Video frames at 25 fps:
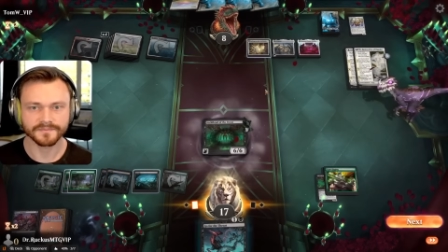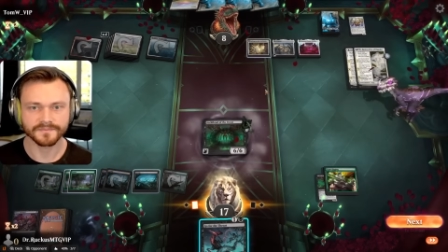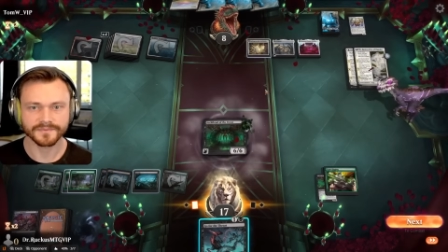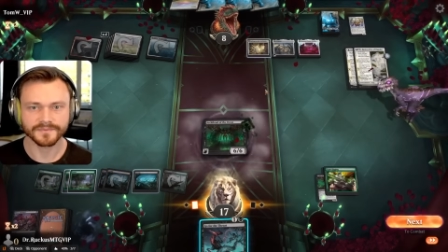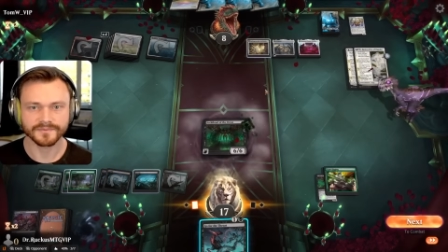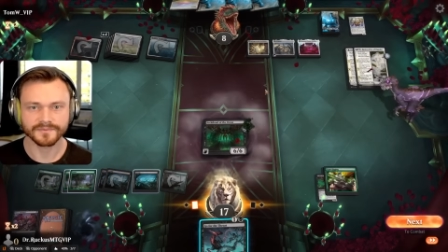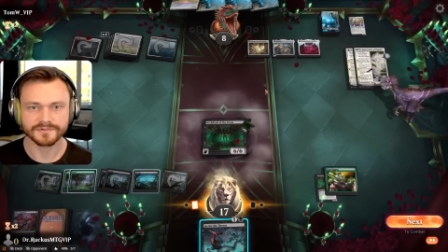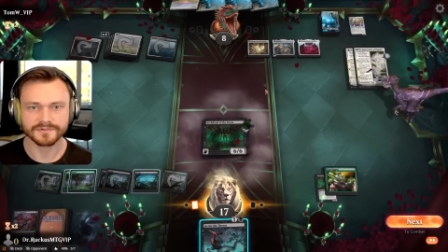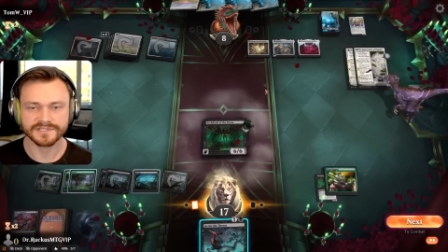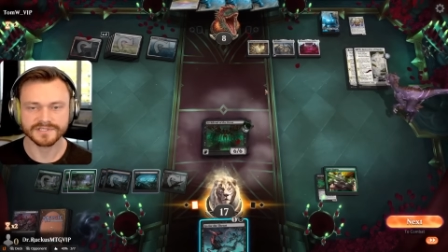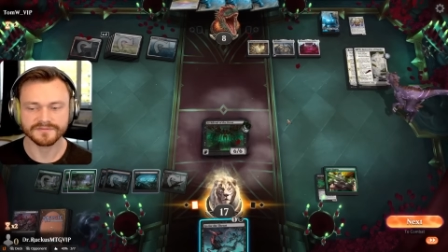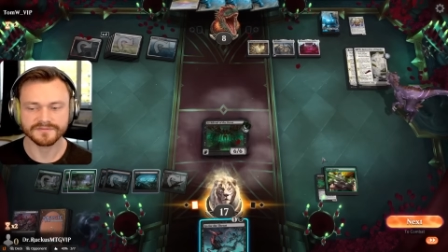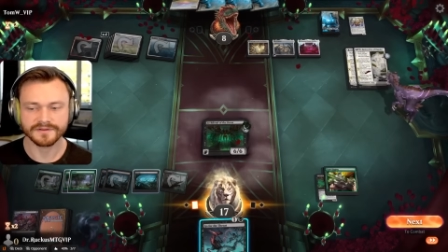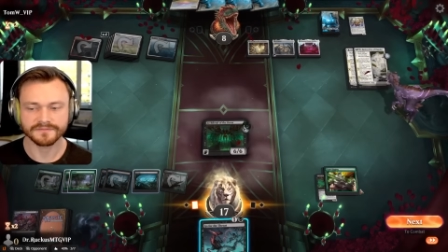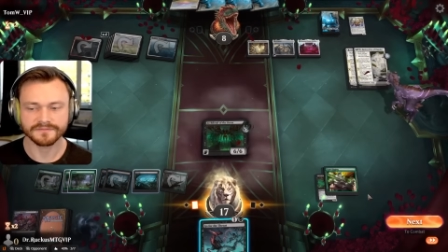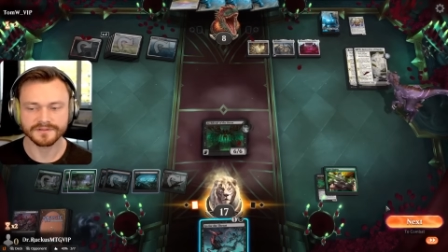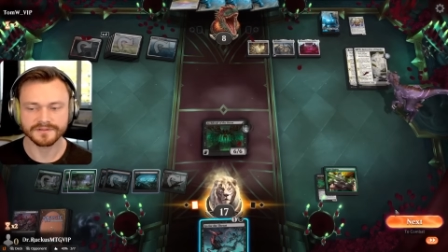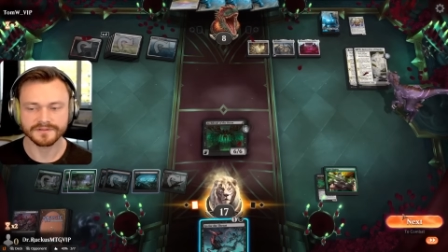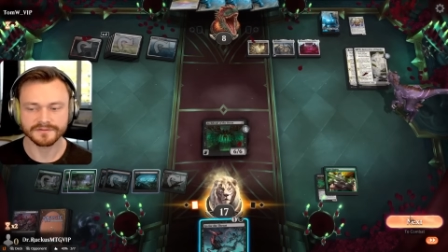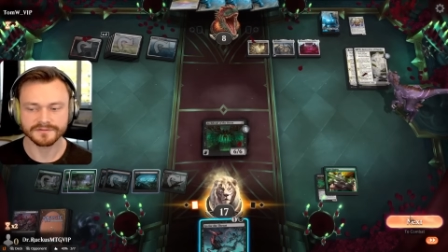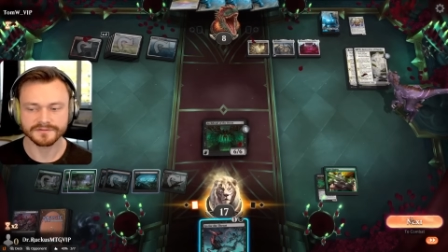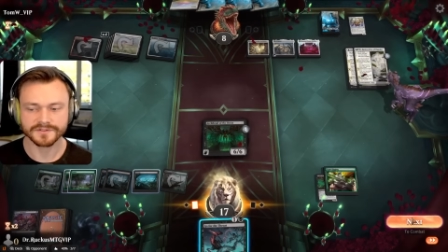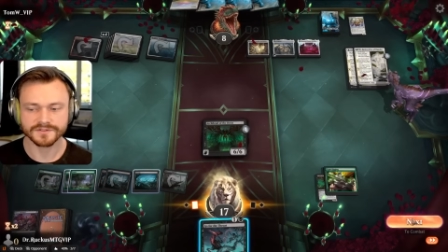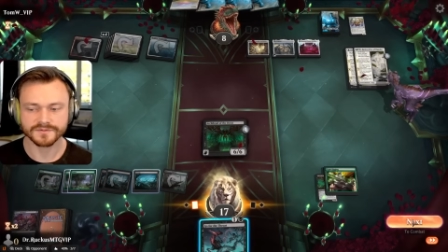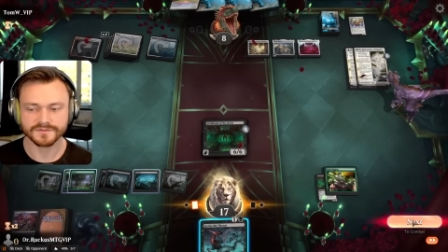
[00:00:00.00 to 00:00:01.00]
We'll see if they have
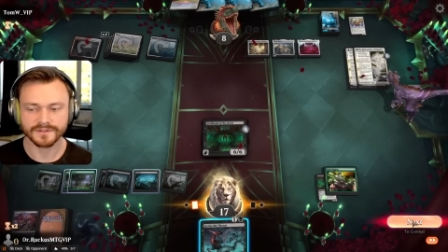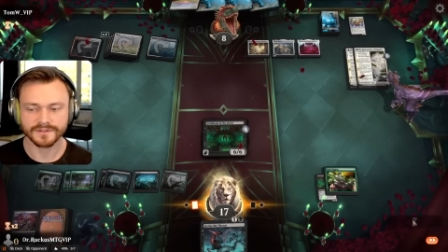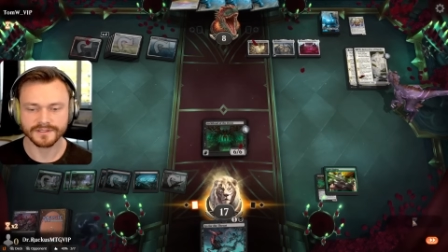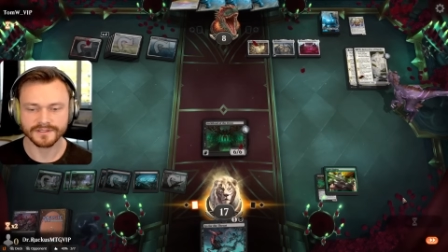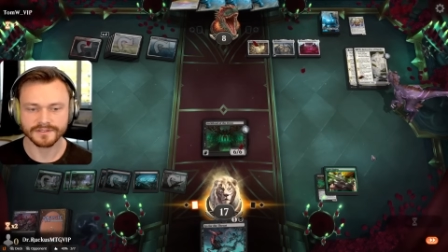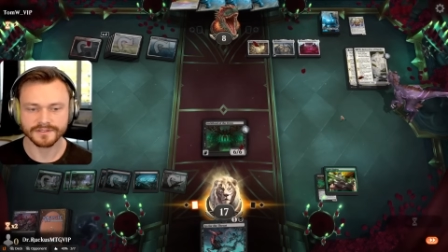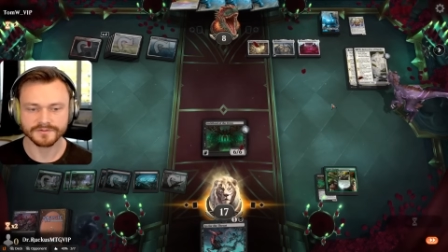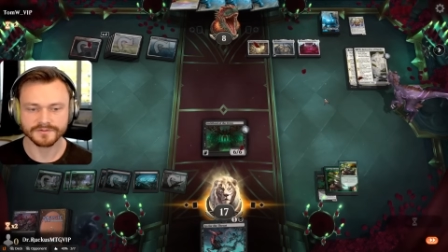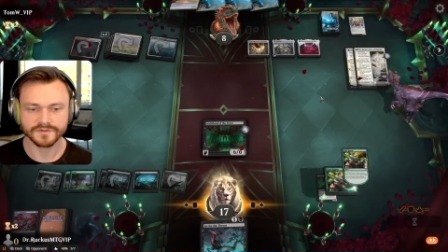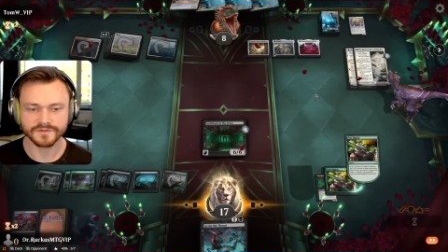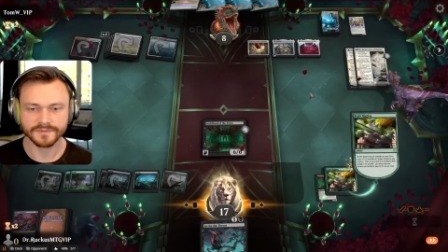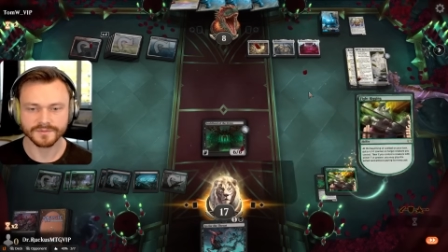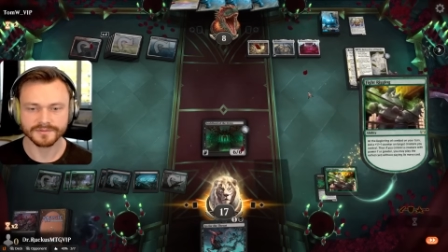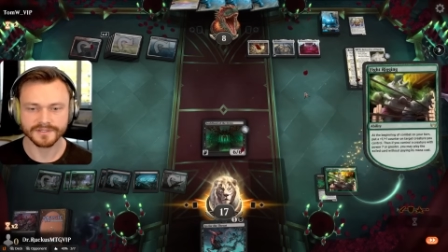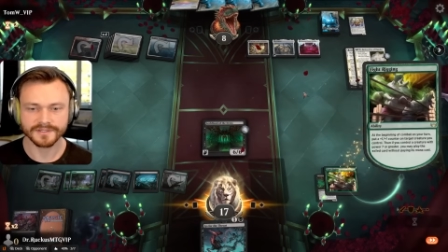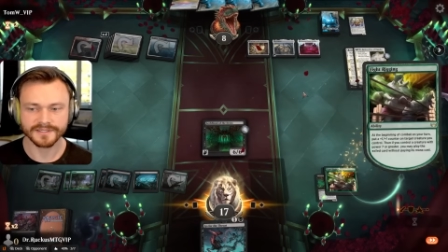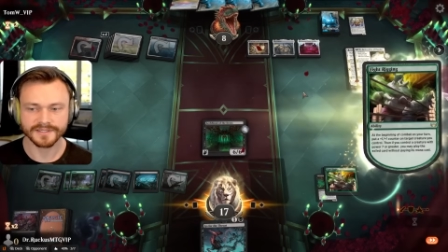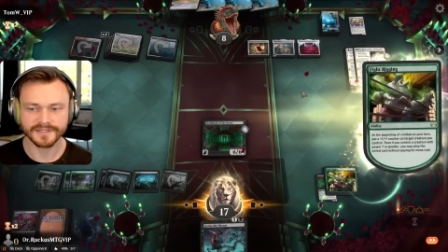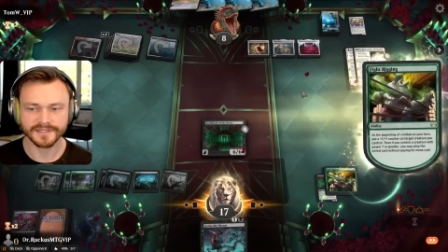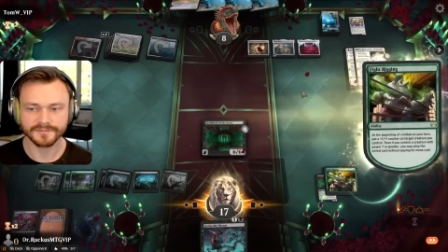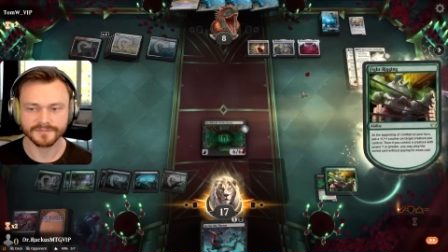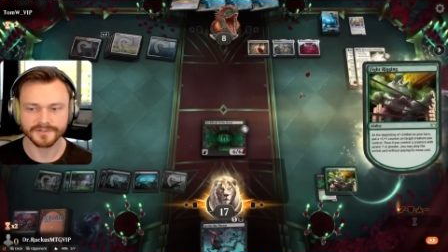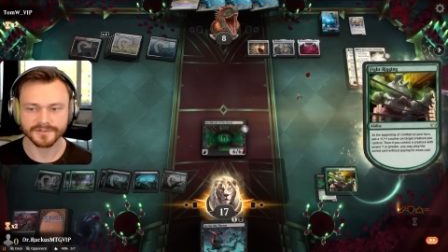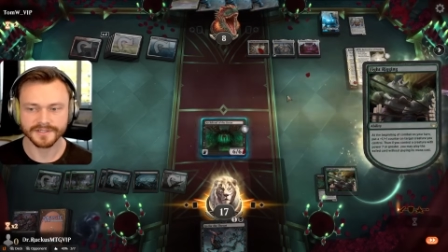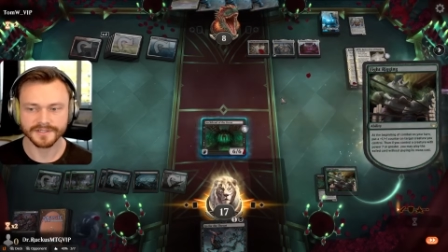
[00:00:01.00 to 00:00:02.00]
another sweeper lined
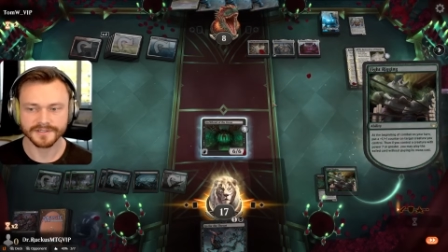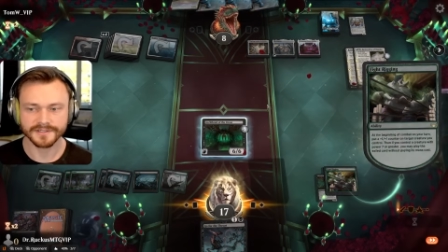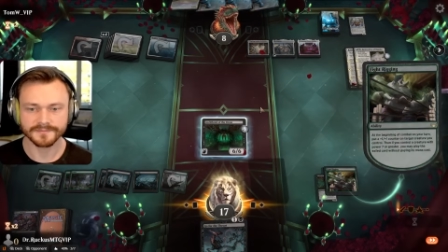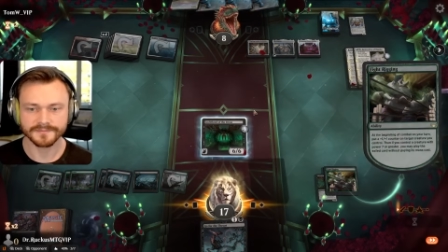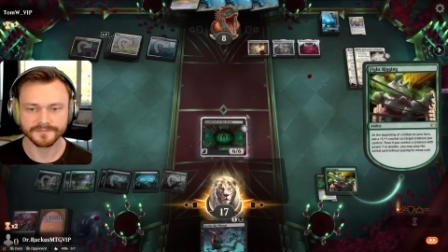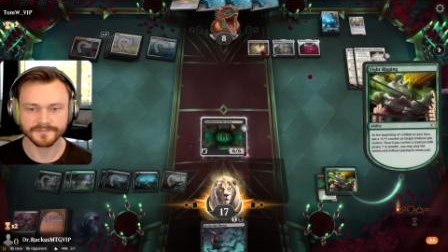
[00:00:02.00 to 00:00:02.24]
up or not.